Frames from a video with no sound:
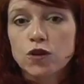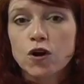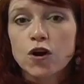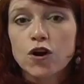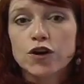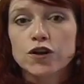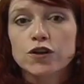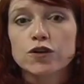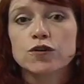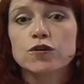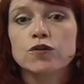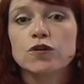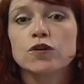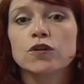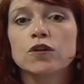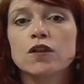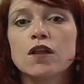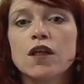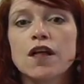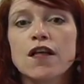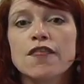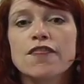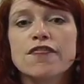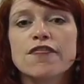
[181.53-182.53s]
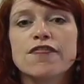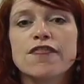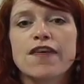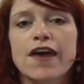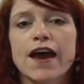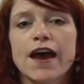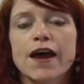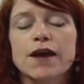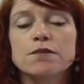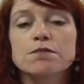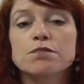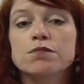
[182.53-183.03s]
article
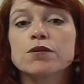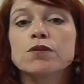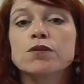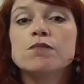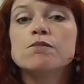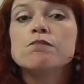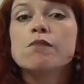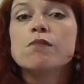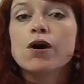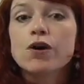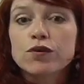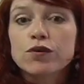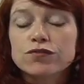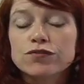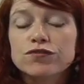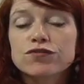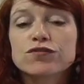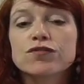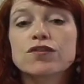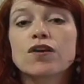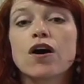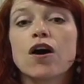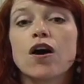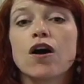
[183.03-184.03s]
that promotes